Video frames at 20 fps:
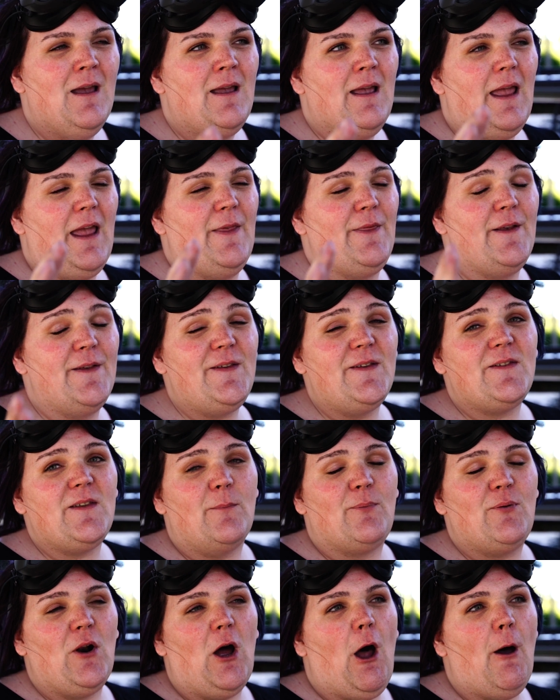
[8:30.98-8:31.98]
And this is a
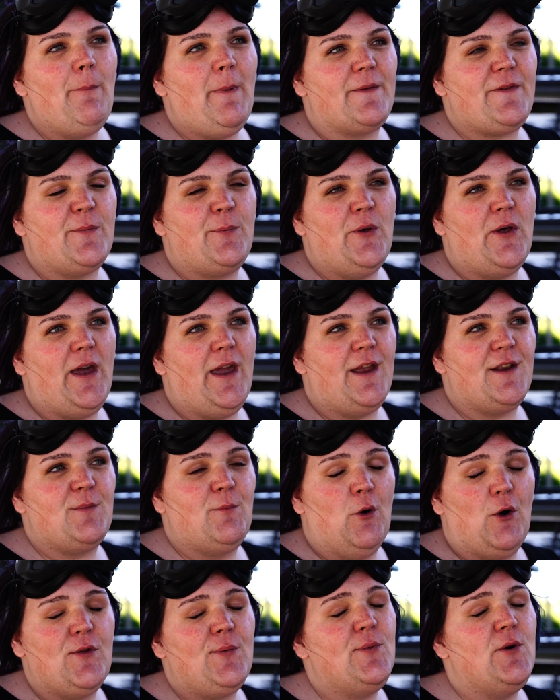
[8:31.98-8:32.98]
problem that's plagued
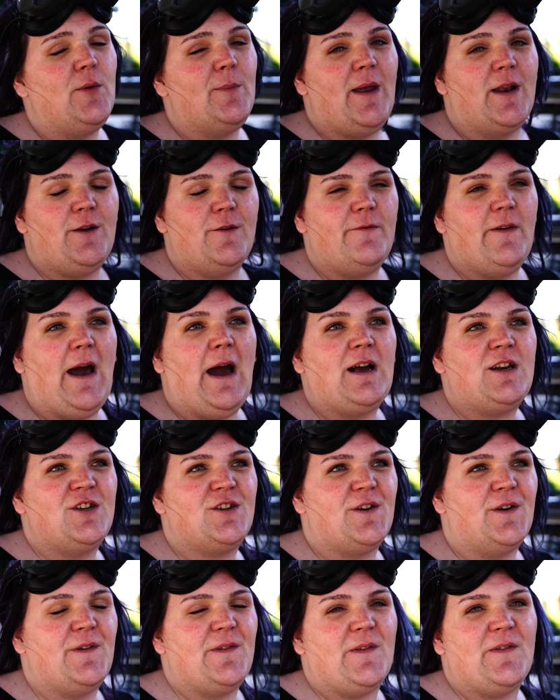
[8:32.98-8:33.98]
multiple
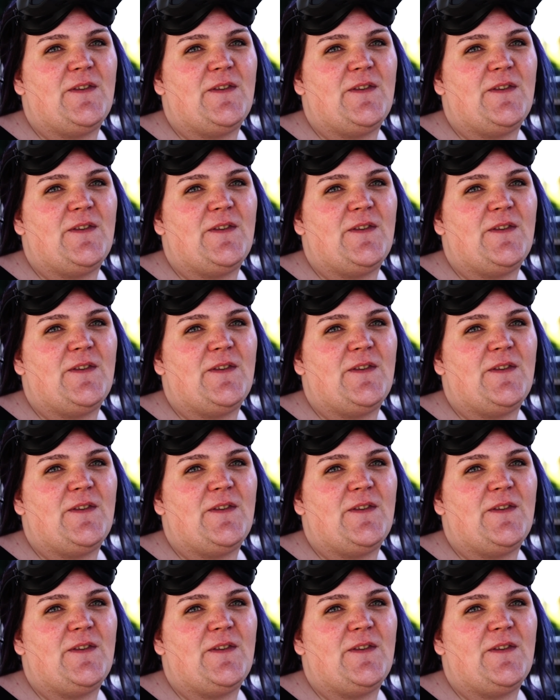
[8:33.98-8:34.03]
manufacturers